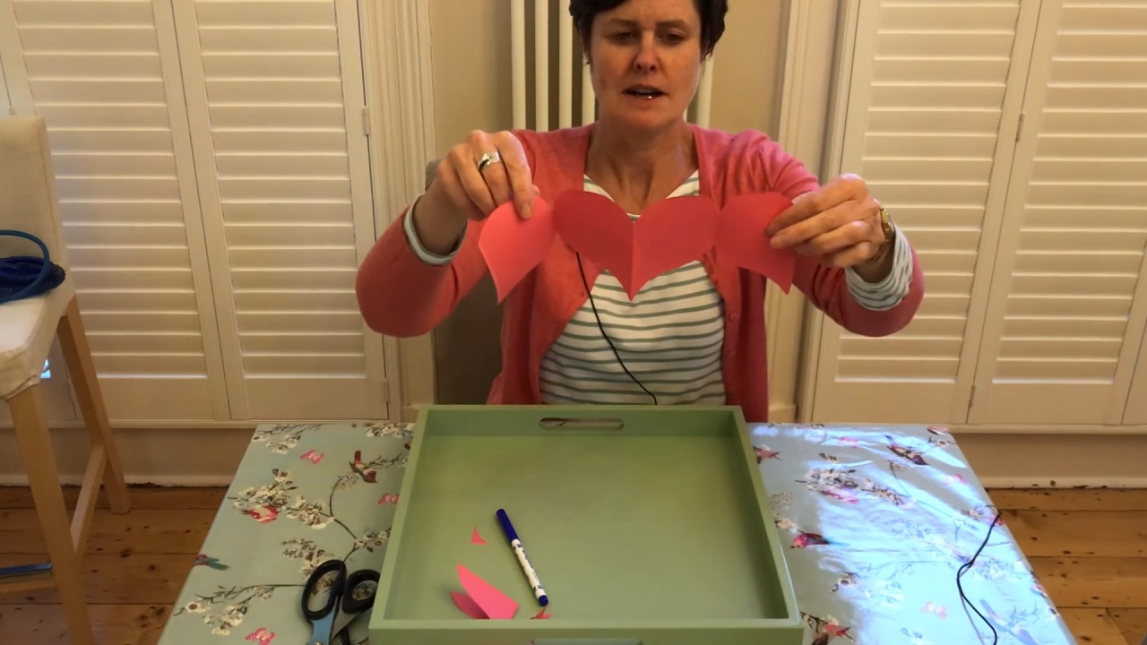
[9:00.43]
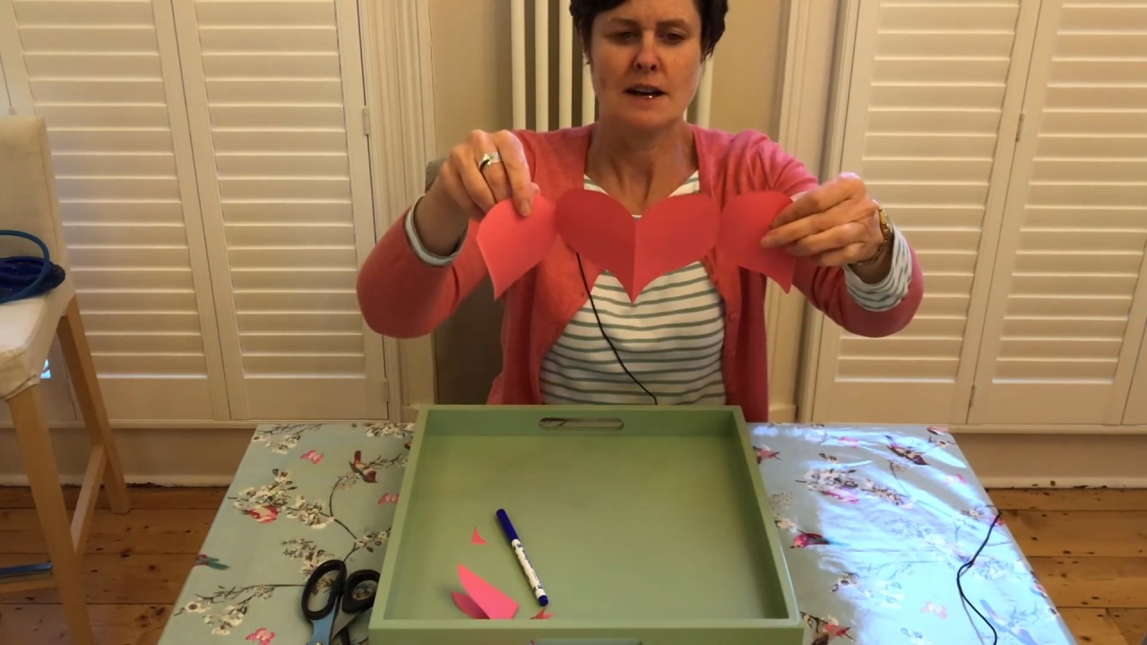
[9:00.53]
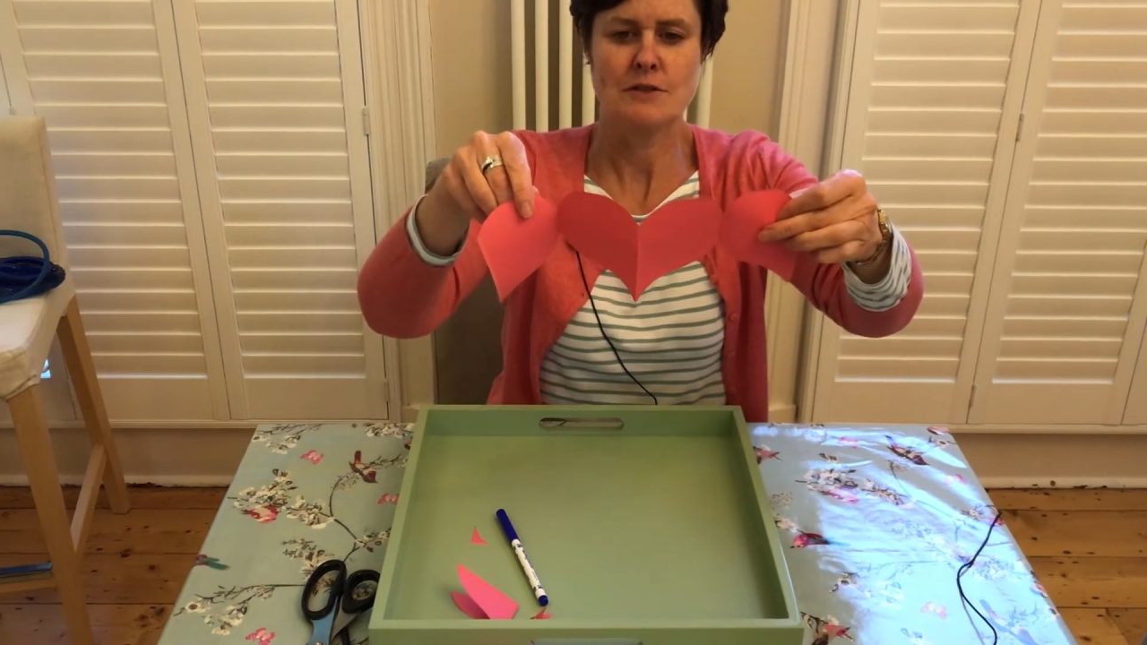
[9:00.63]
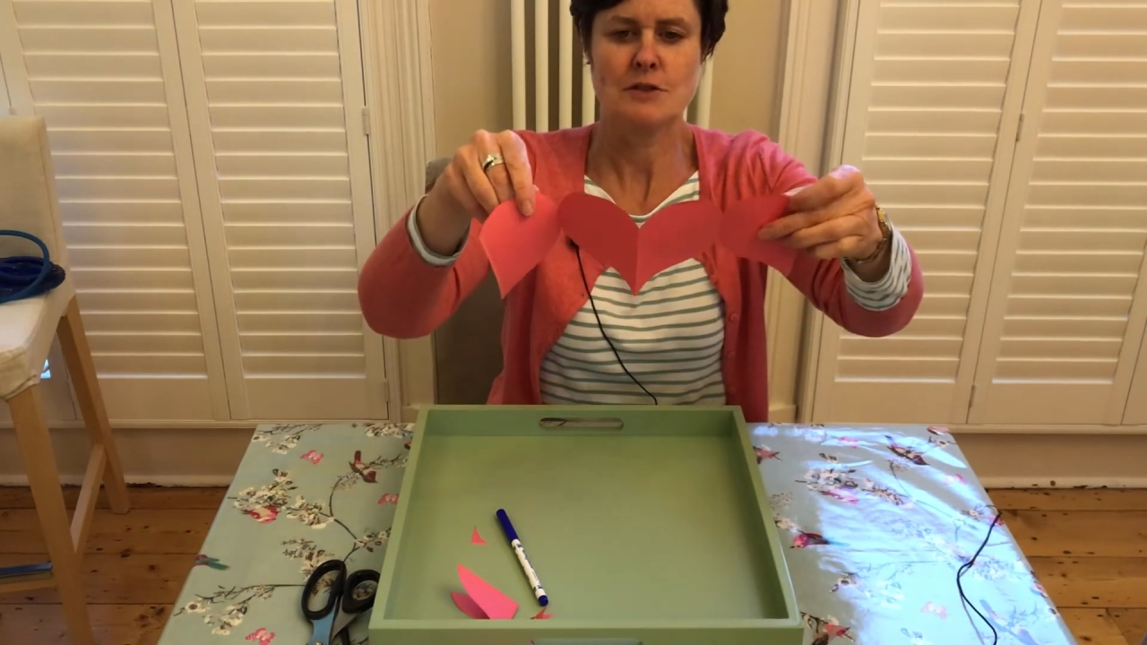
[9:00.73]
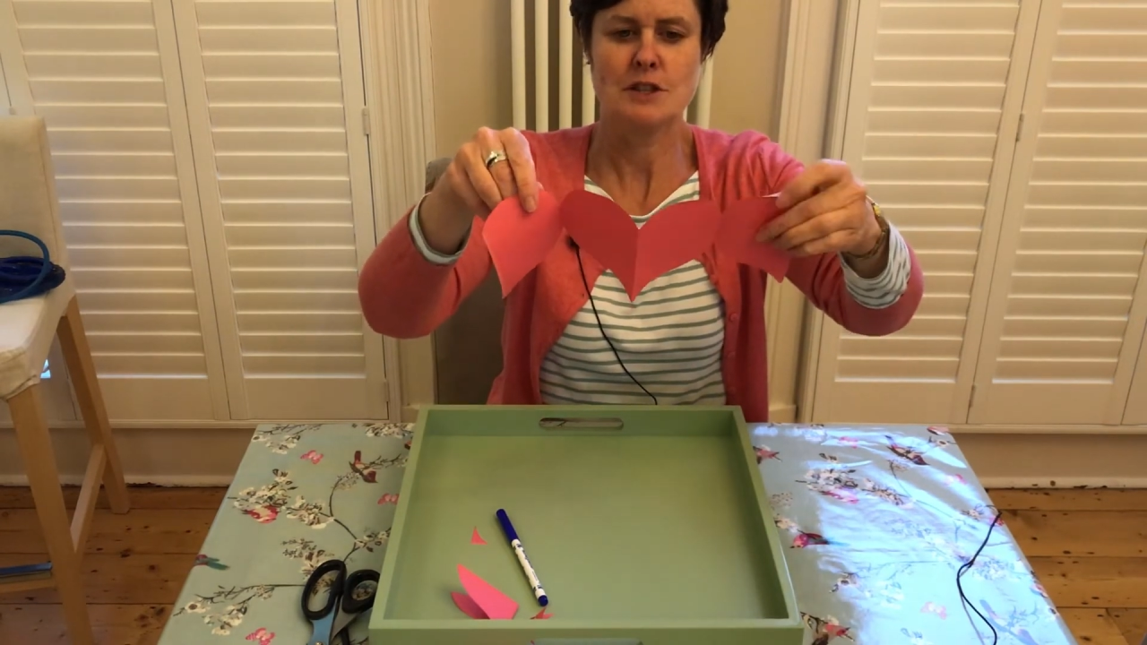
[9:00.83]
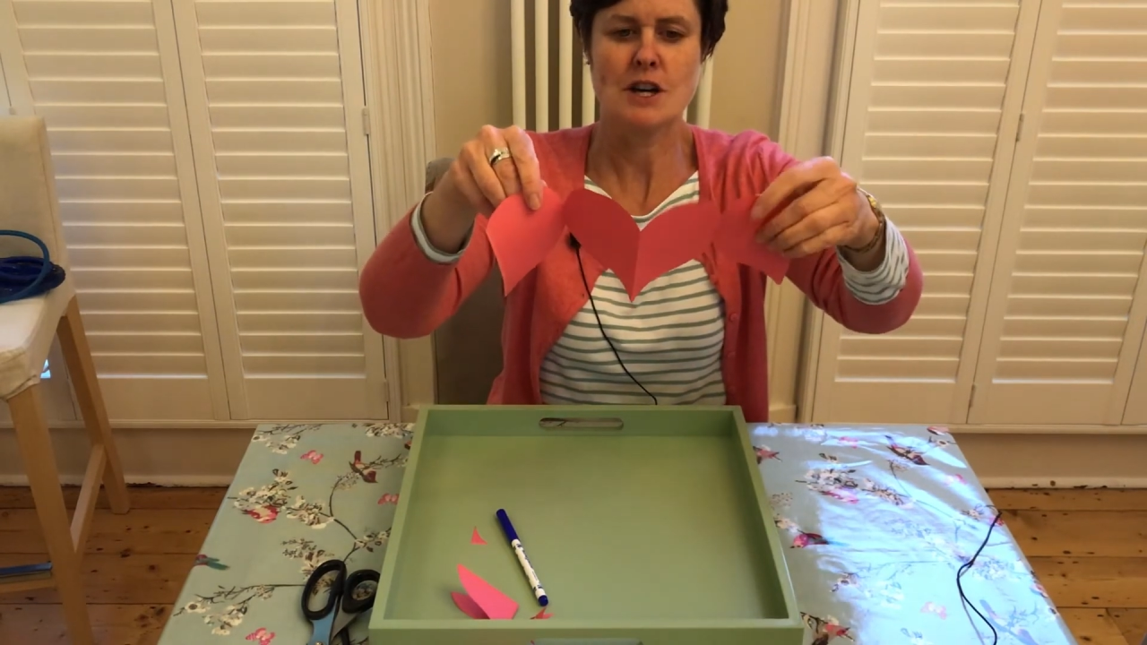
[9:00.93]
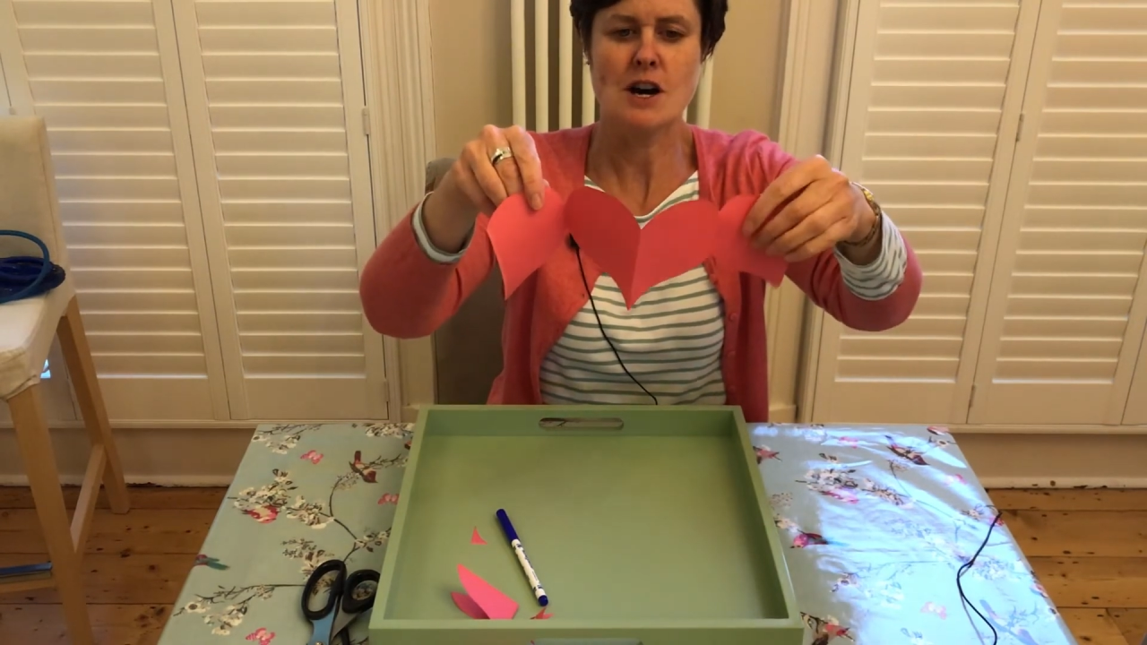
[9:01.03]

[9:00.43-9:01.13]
I've got a